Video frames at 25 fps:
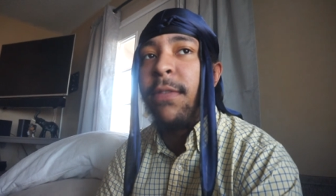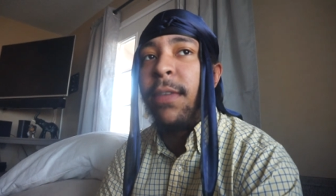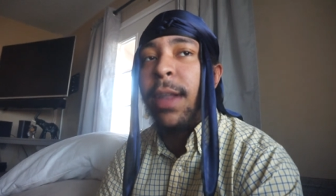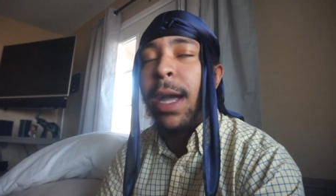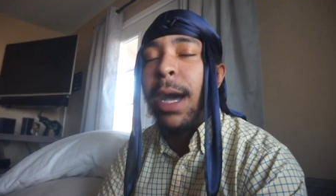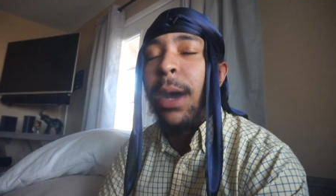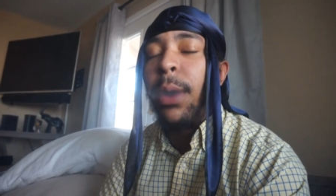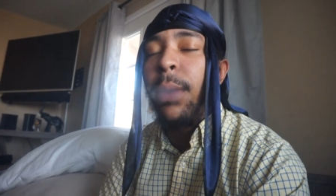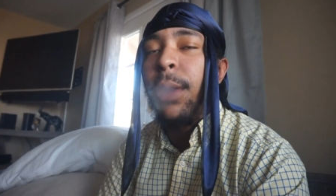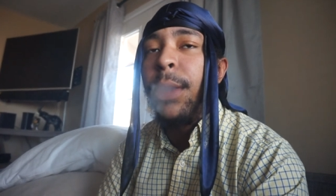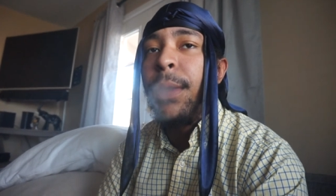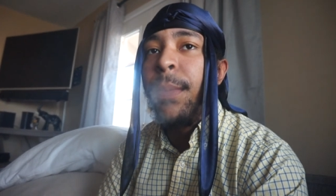
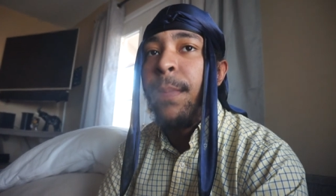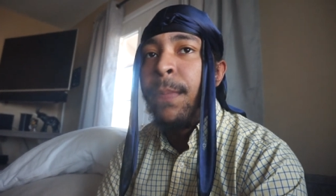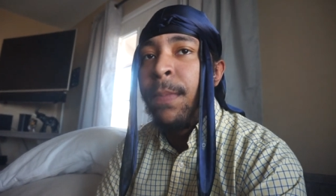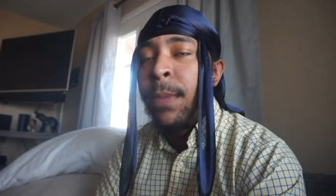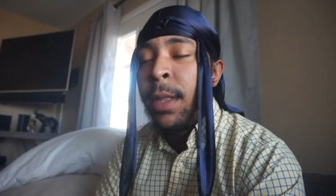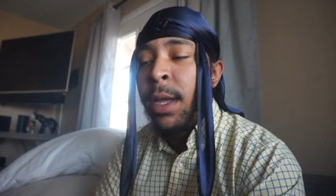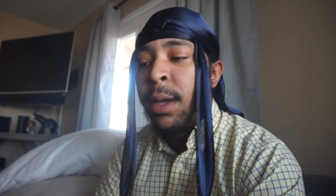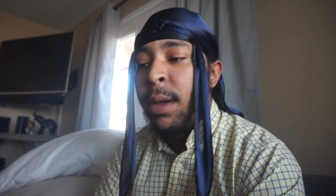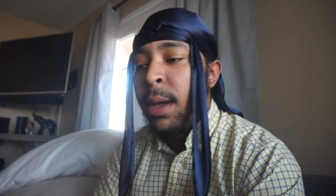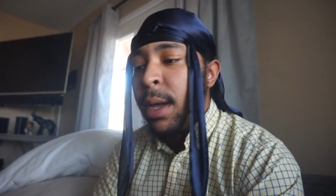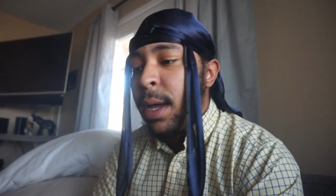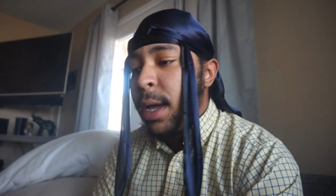flower
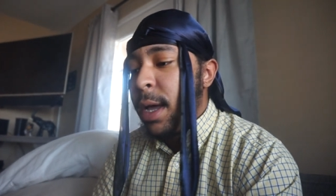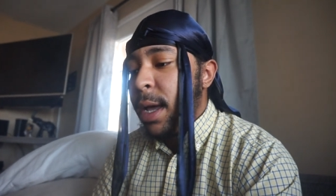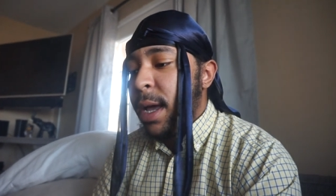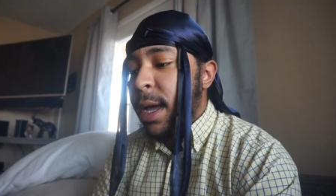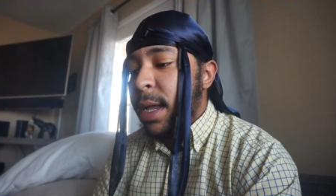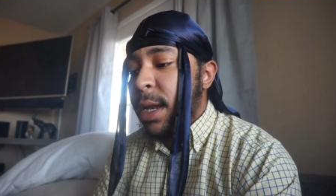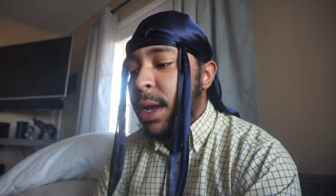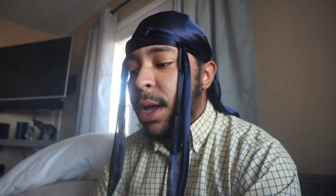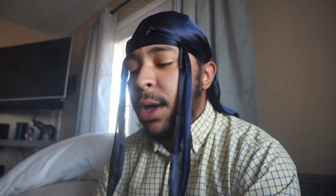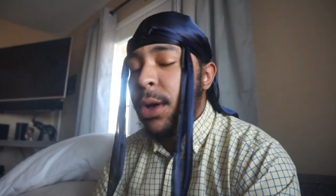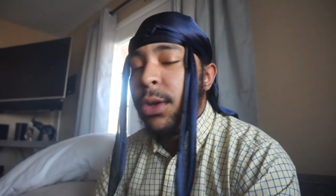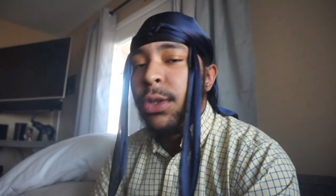
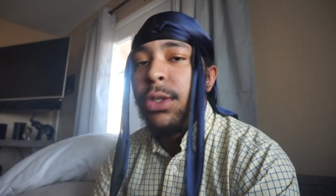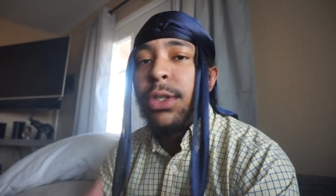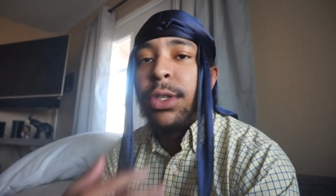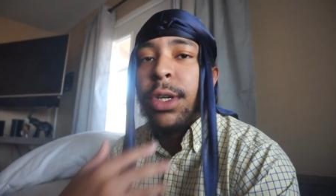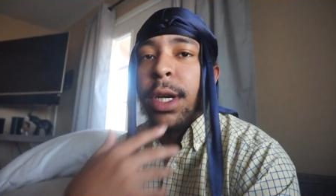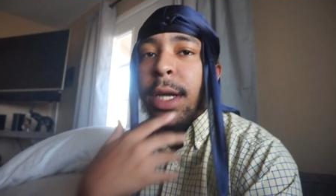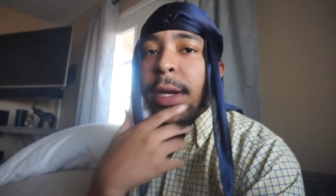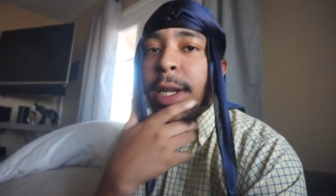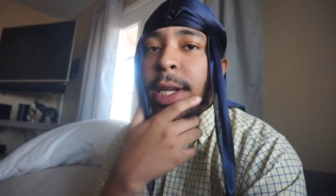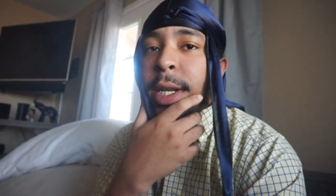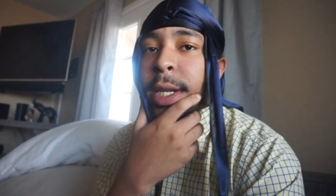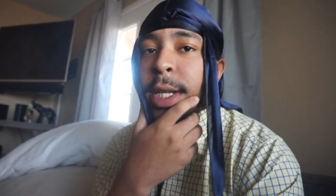and go
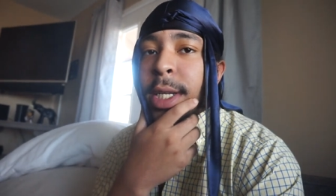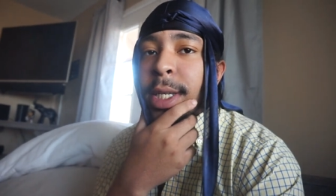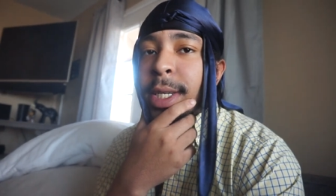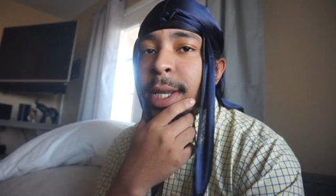straight into